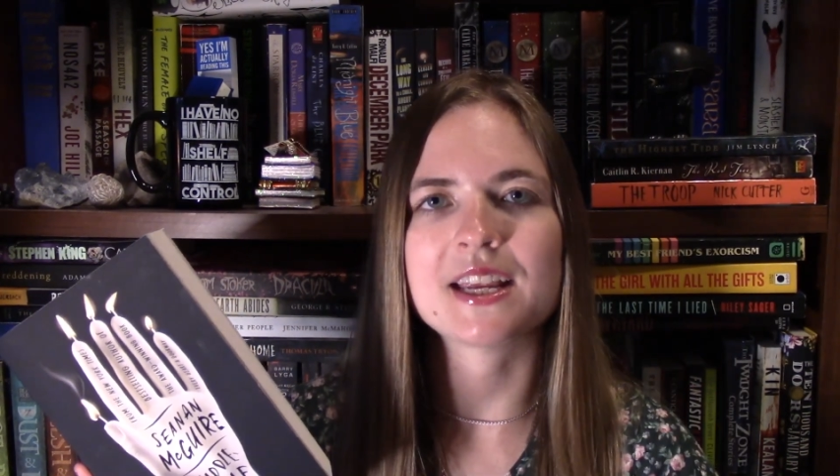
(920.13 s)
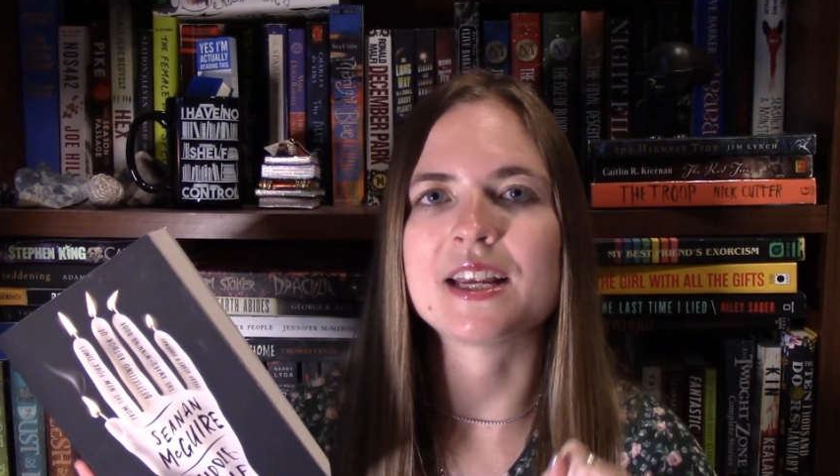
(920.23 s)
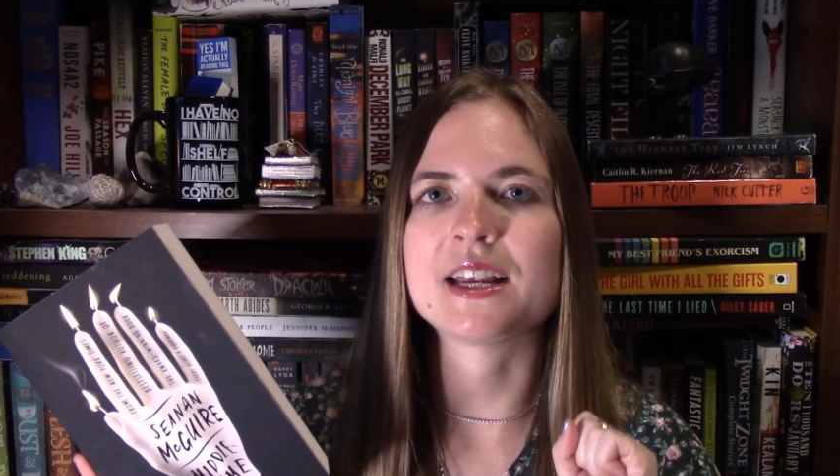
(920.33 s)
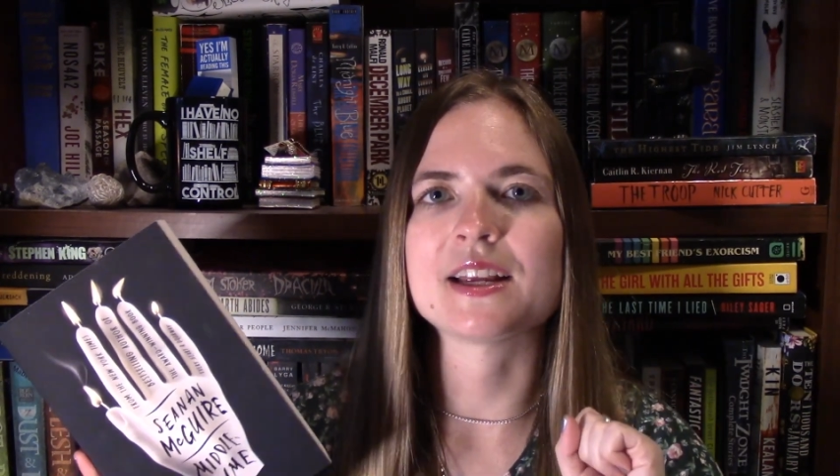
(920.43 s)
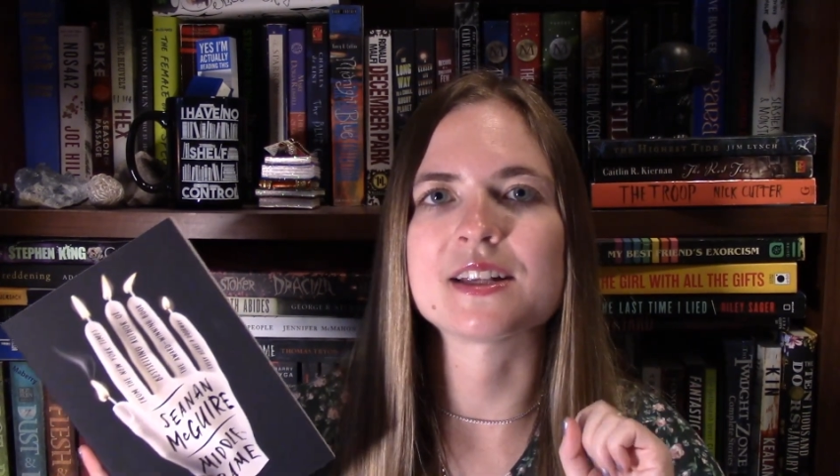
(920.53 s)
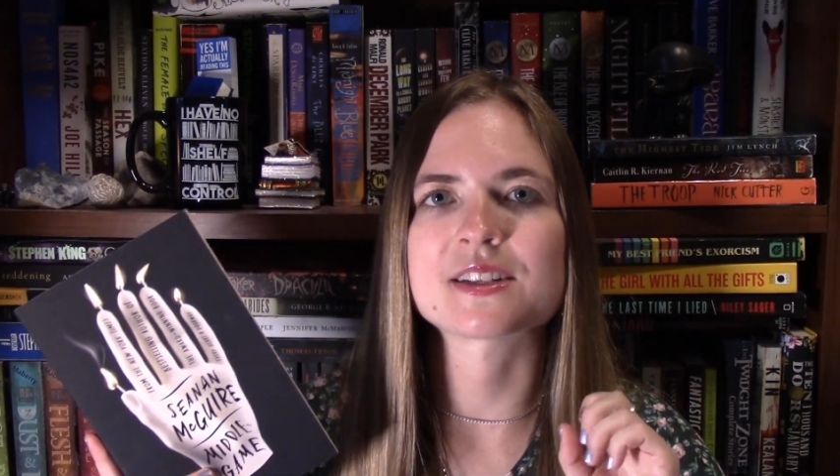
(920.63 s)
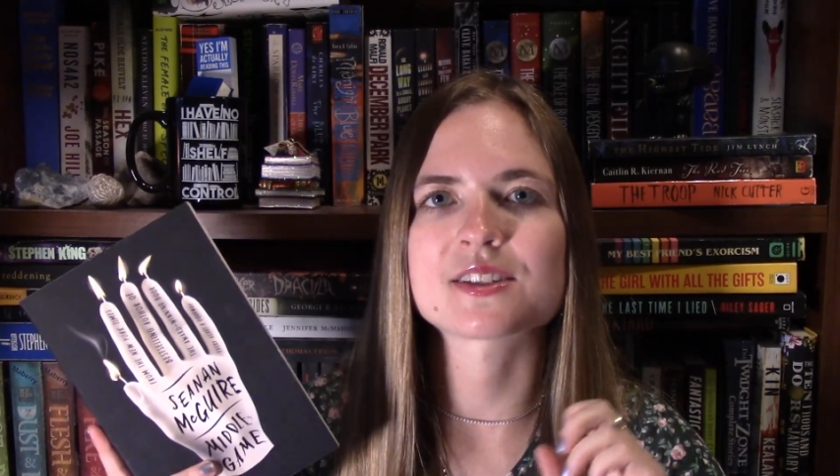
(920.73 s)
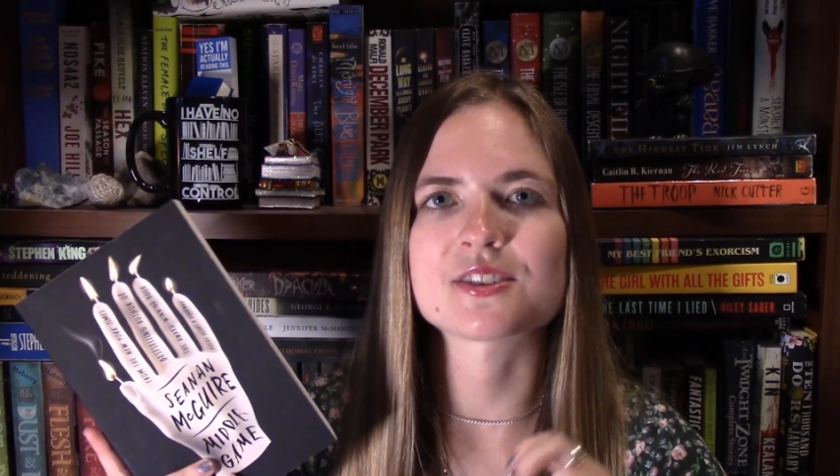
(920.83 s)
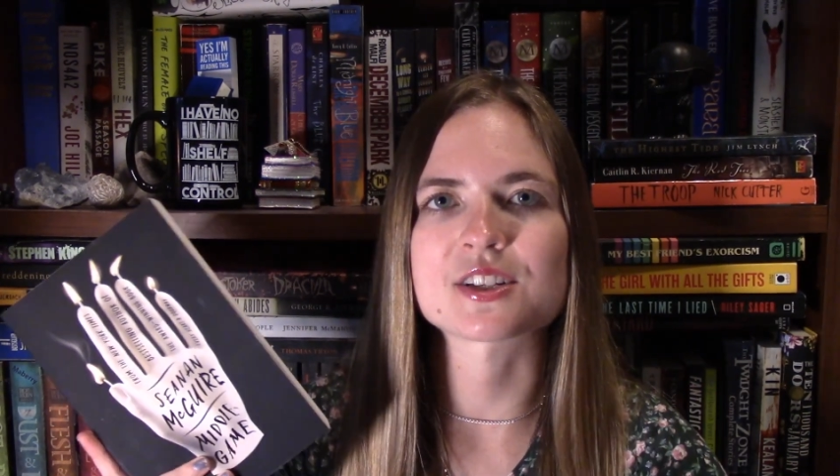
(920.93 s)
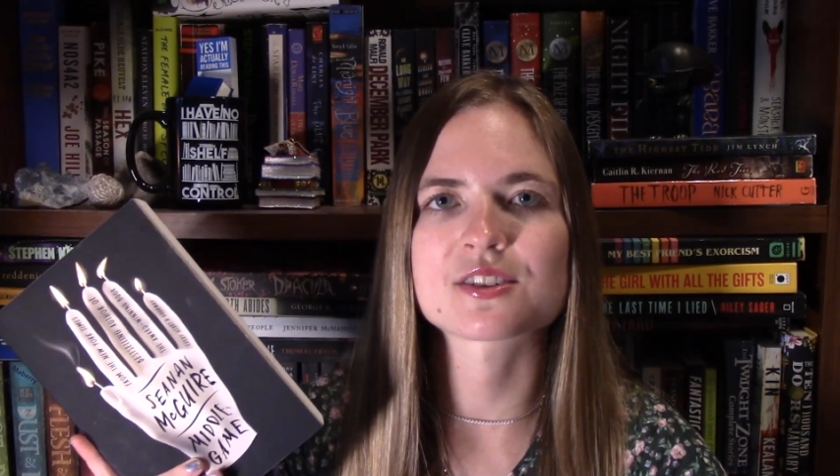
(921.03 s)
He
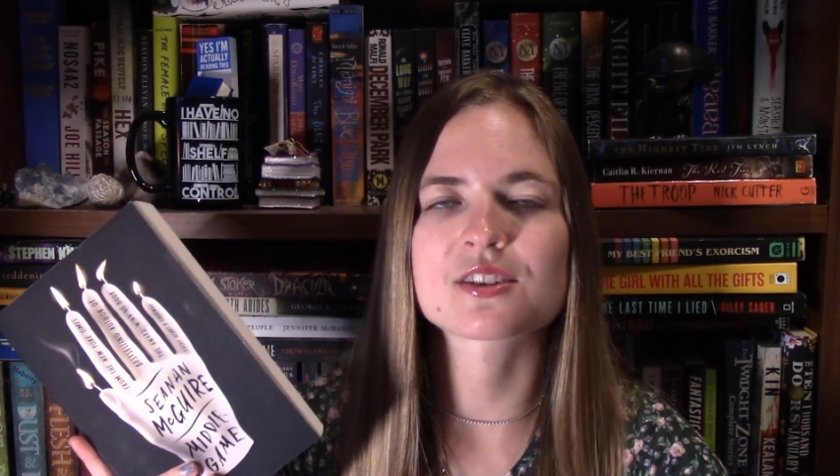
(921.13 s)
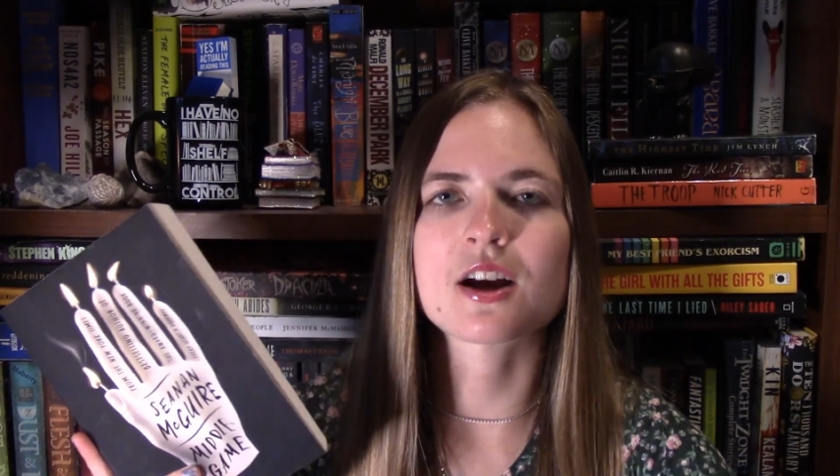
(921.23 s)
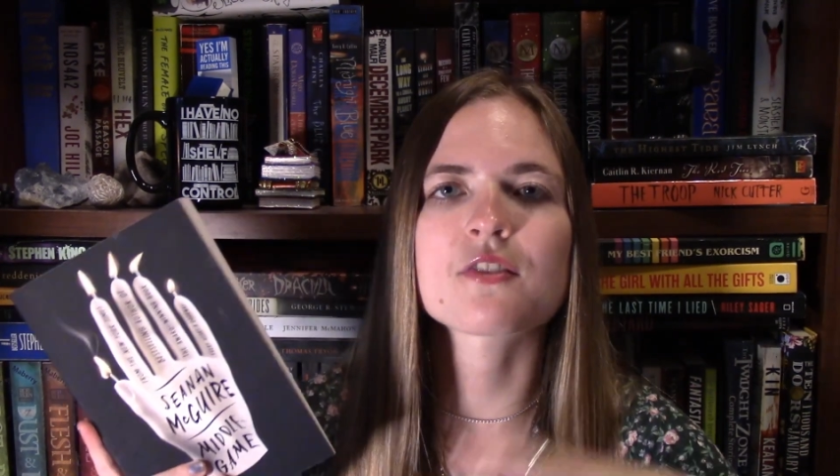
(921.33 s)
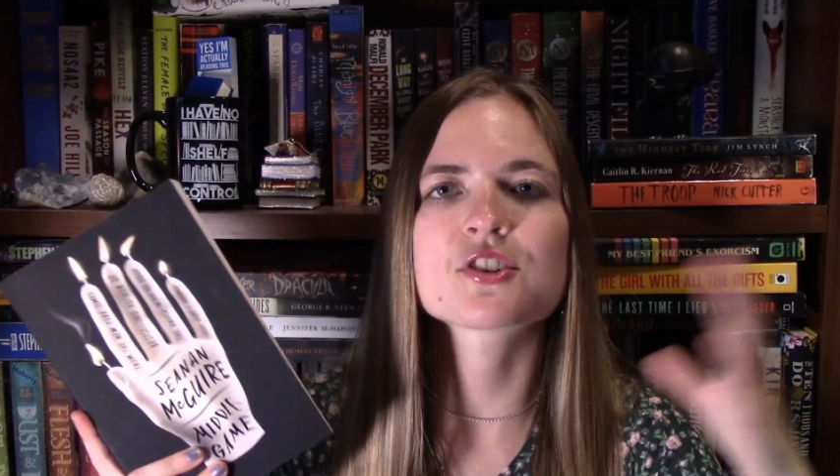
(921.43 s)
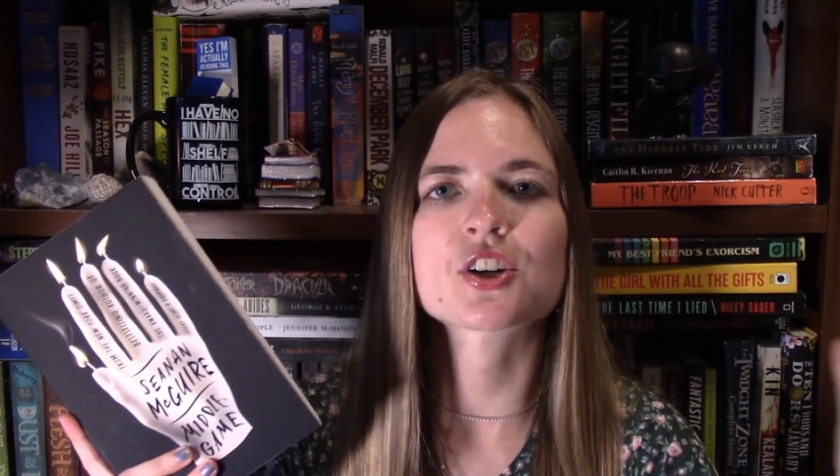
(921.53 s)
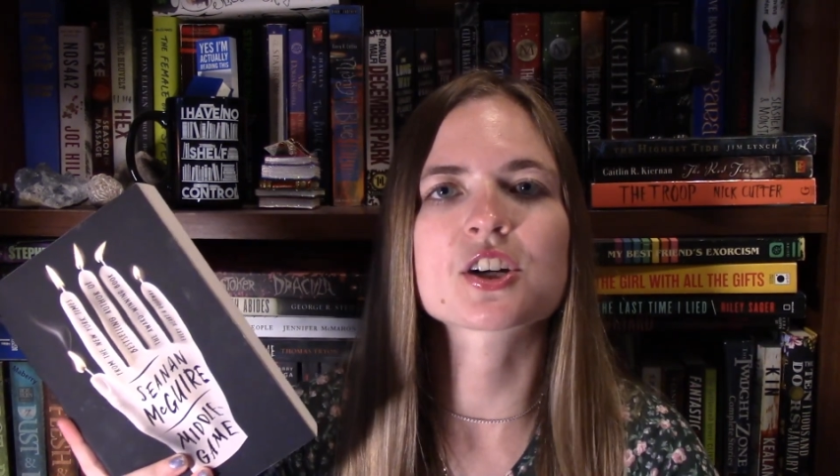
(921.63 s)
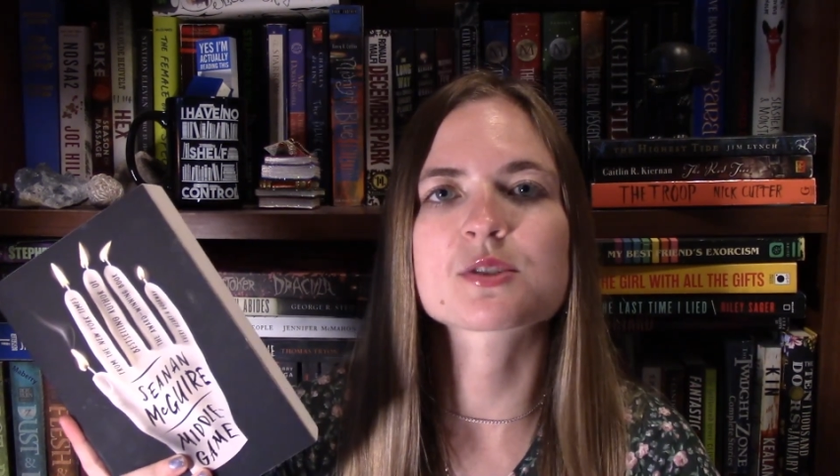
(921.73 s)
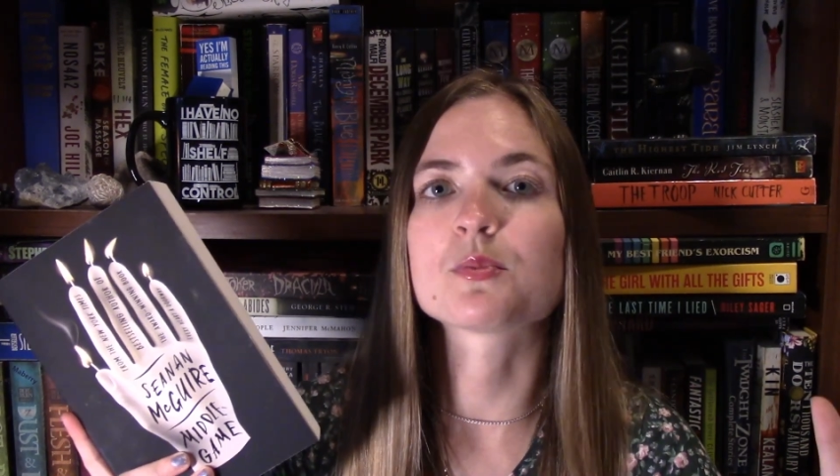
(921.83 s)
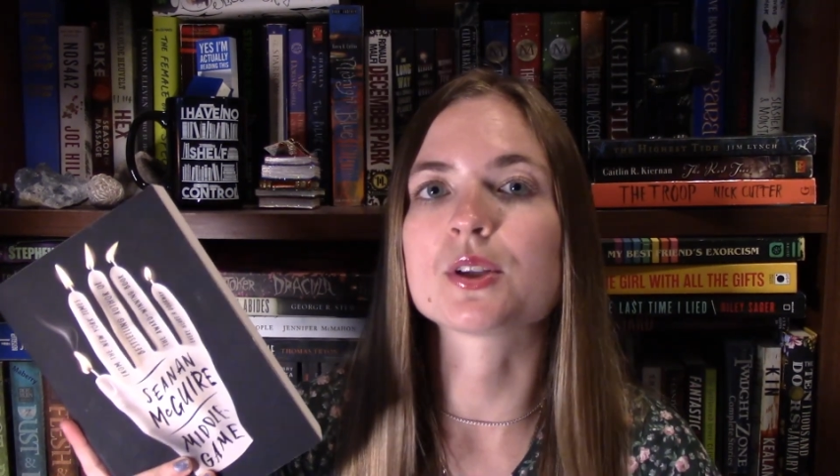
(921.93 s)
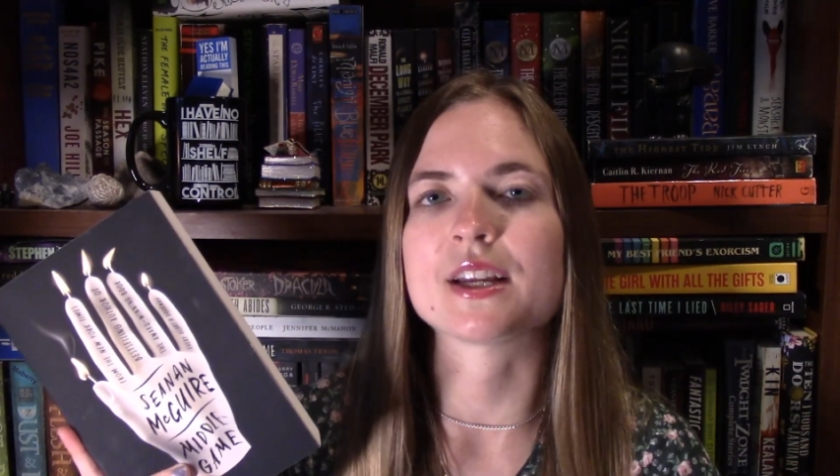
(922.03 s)
is just off the
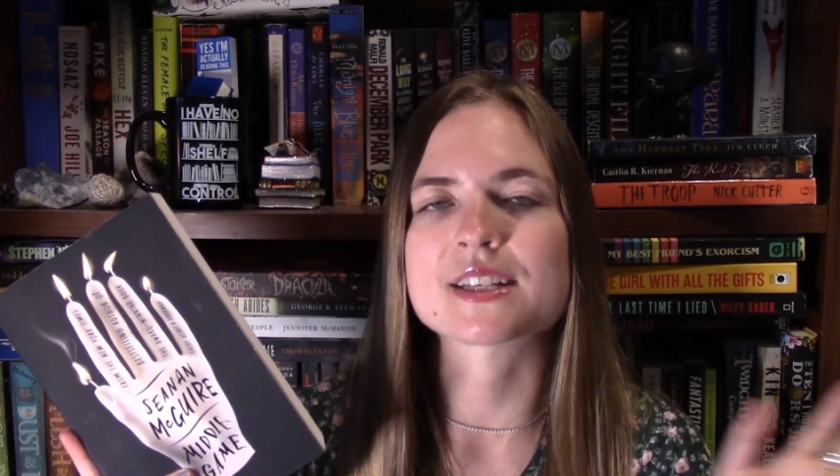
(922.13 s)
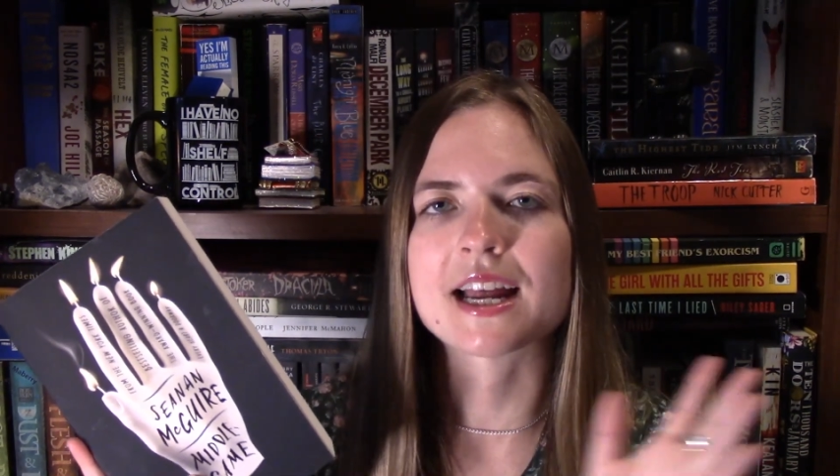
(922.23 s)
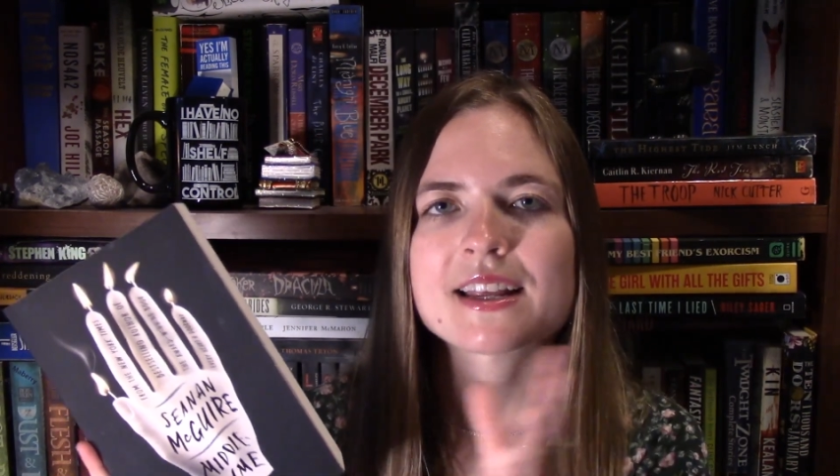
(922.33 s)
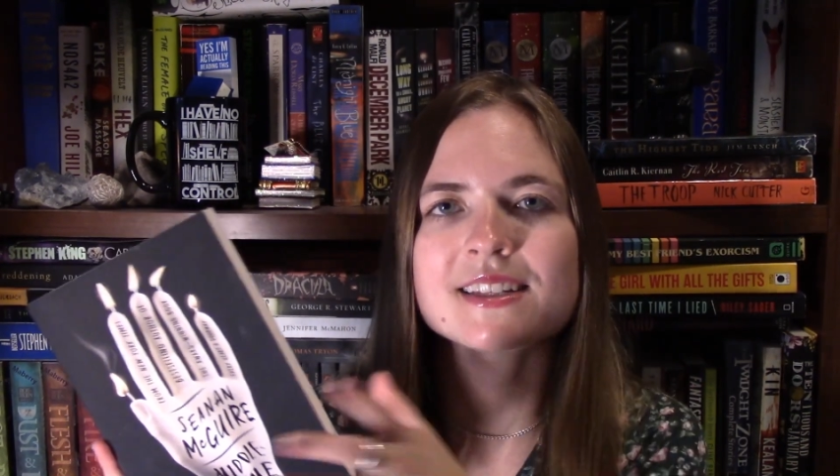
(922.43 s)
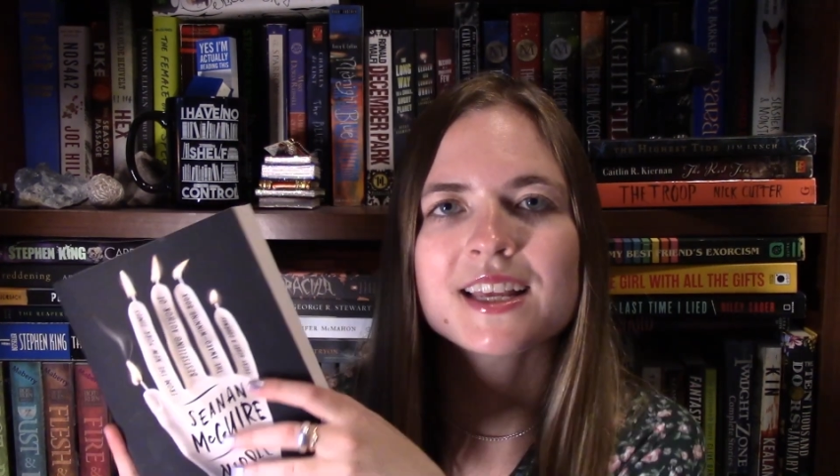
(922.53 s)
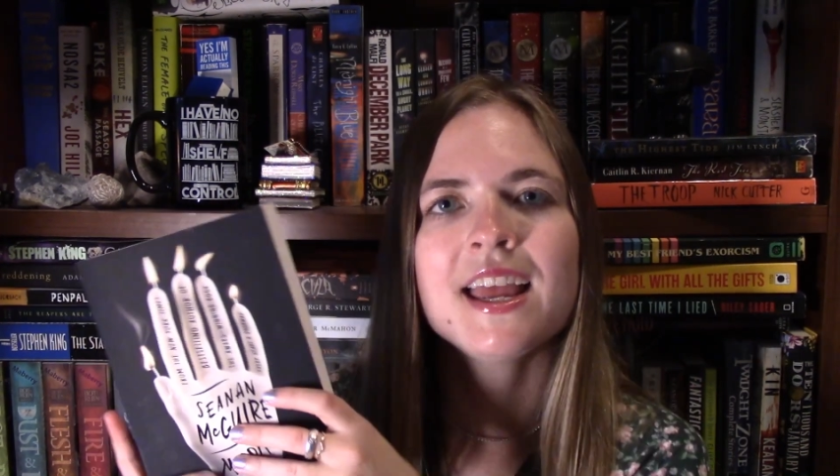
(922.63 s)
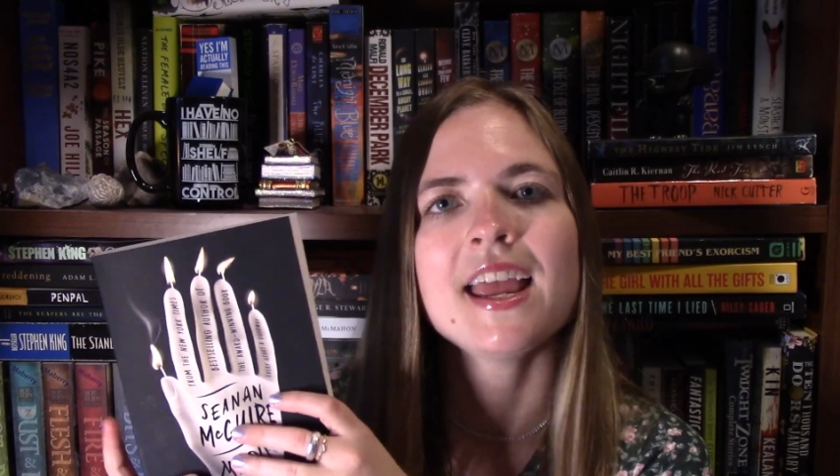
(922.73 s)
charts brilliant at it.